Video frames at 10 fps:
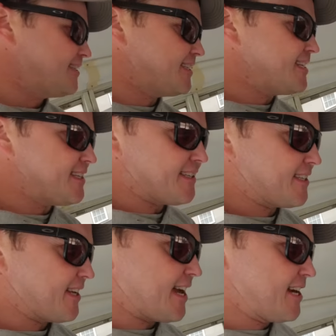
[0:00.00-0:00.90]

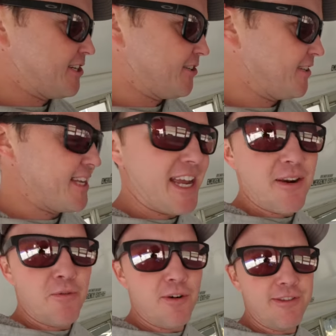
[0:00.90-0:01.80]
seats actually
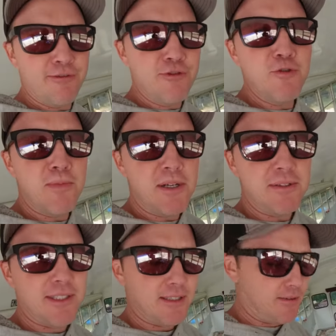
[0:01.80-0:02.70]
were through
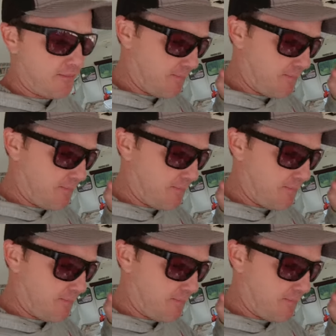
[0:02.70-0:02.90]
bolted.